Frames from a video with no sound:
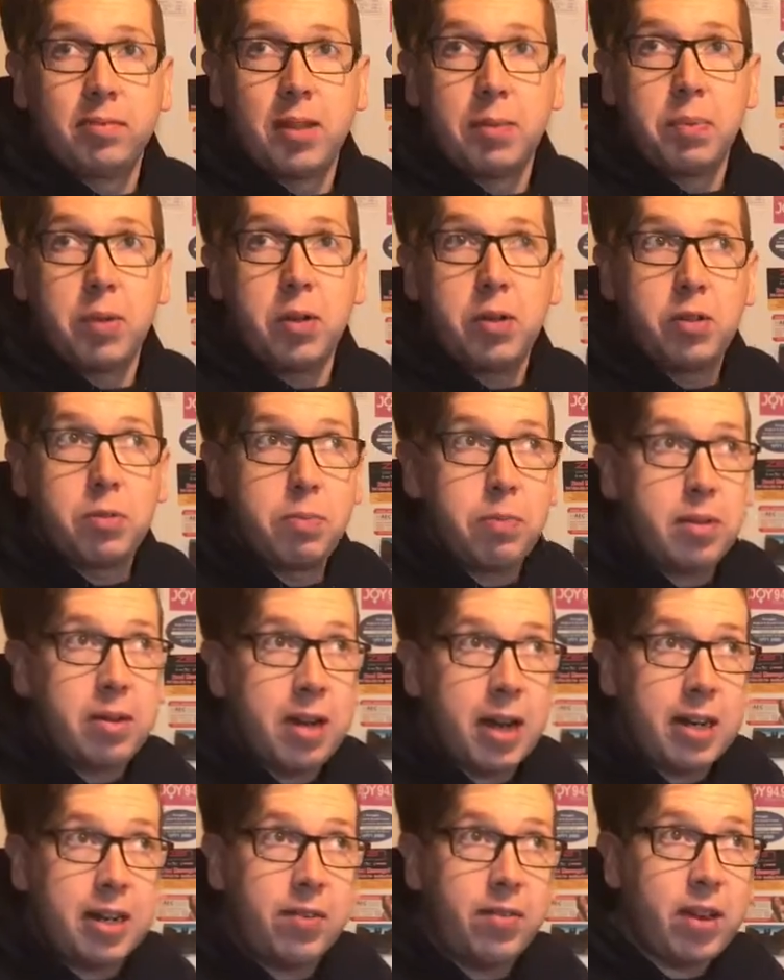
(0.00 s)
The birds are
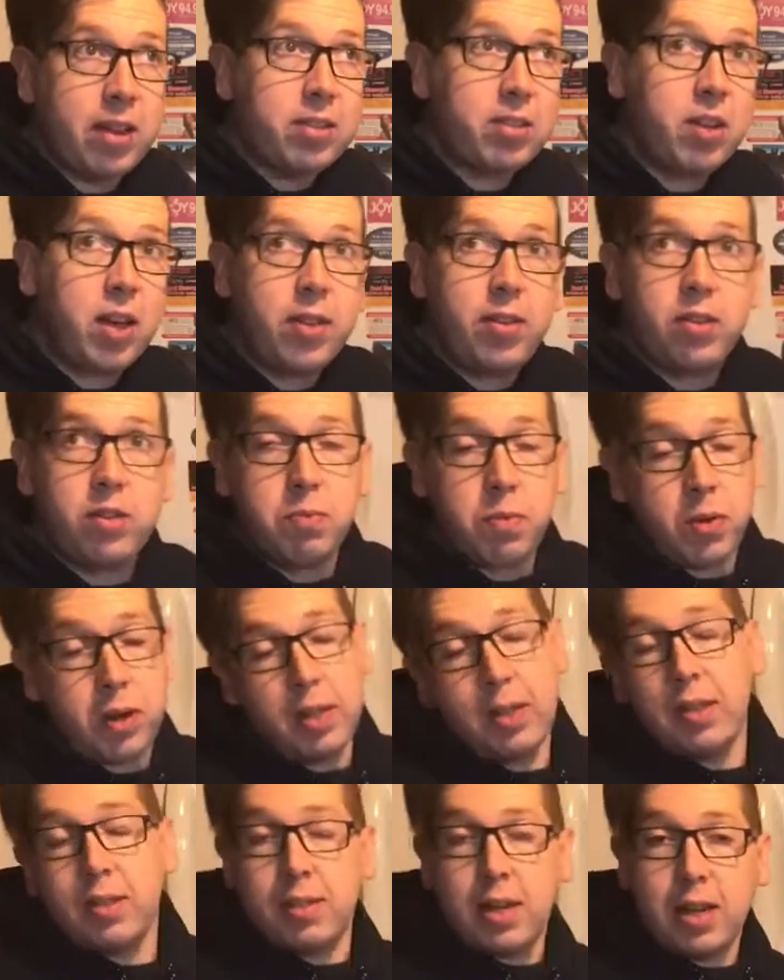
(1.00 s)
pretty active outside this
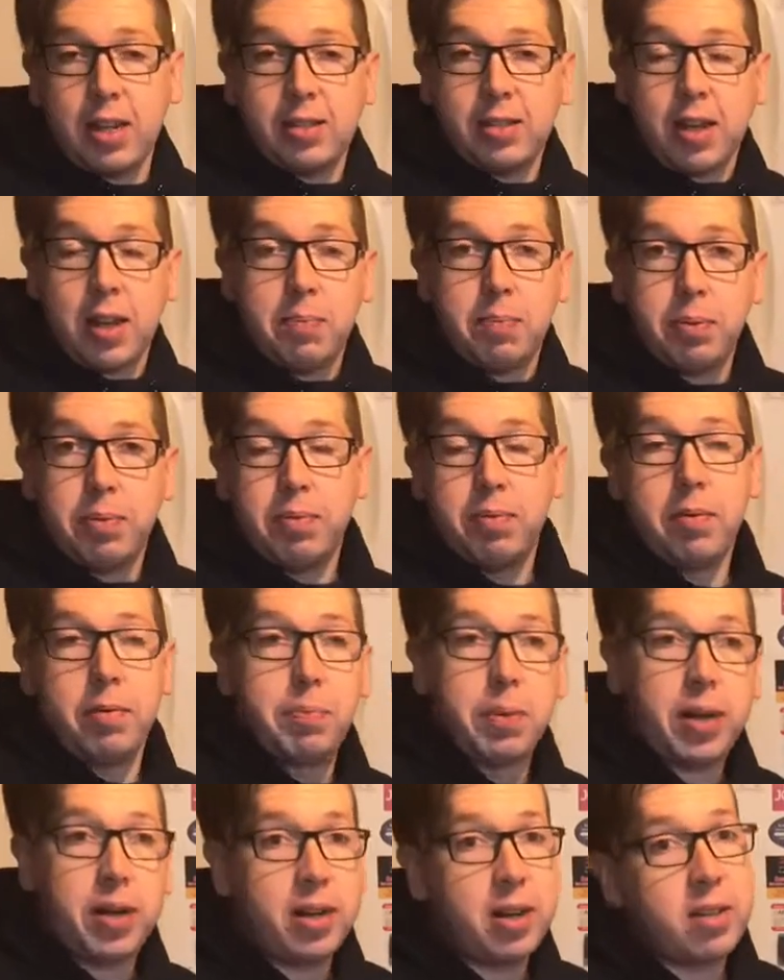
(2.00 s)
morning. The sun is up,
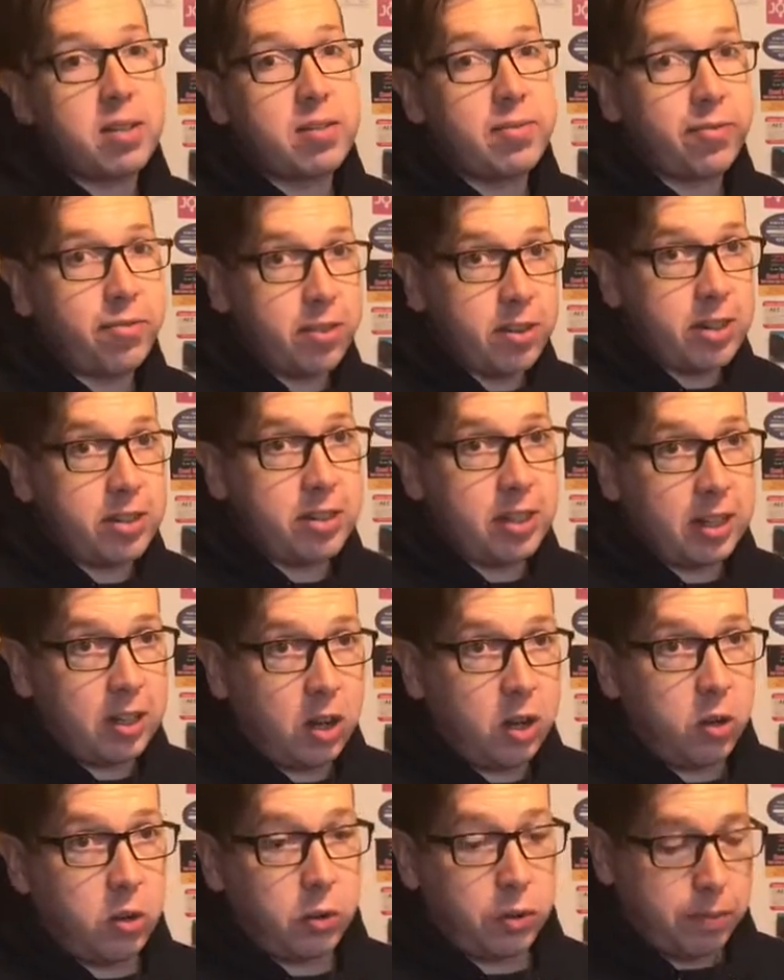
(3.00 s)
but it is freezing
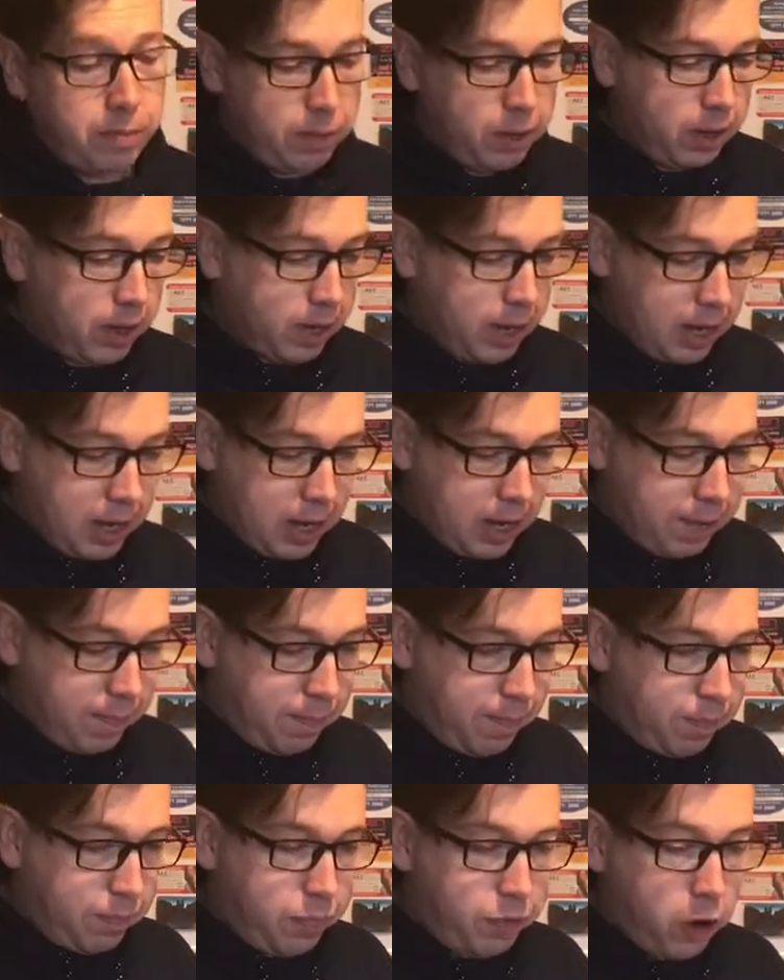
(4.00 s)
cold.
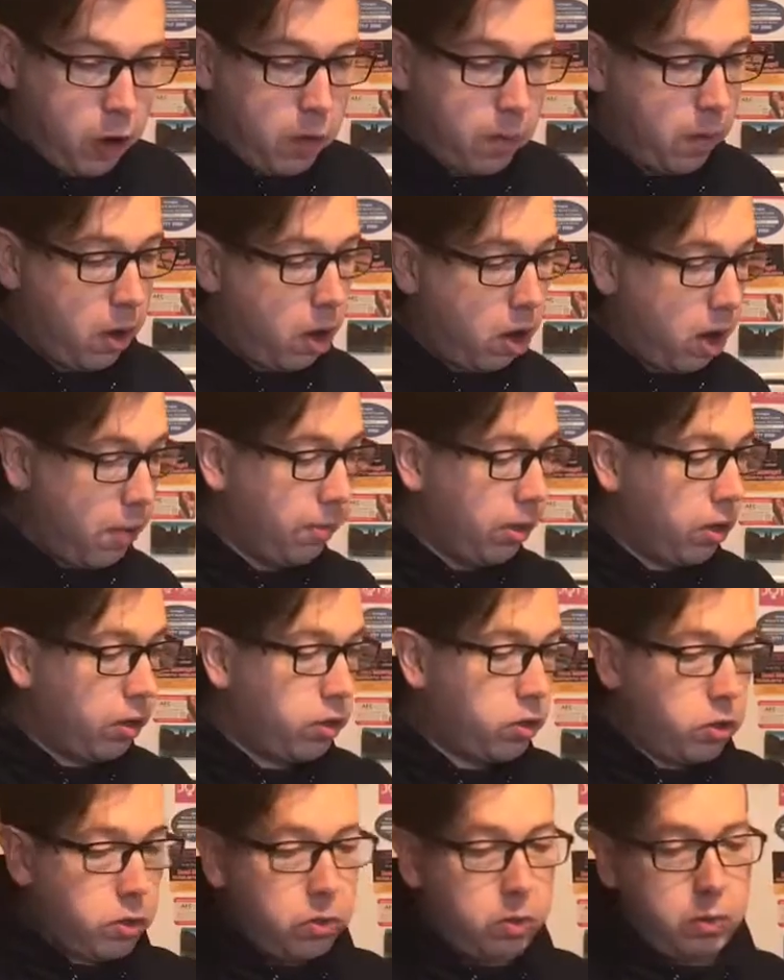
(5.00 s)
So I'm
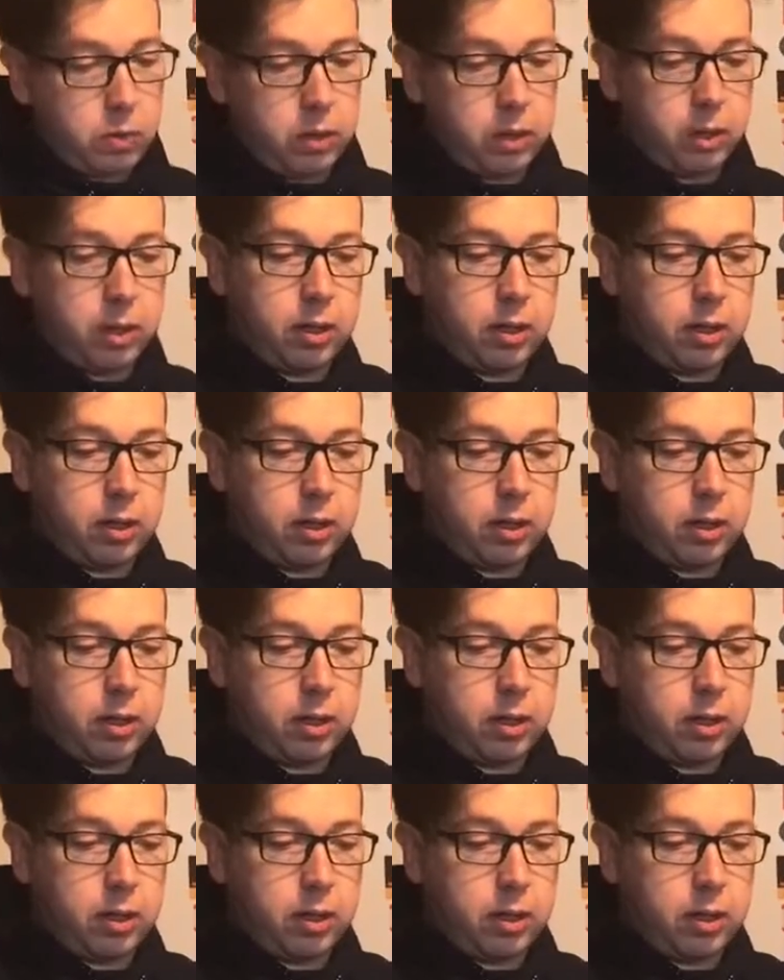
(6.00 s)
going to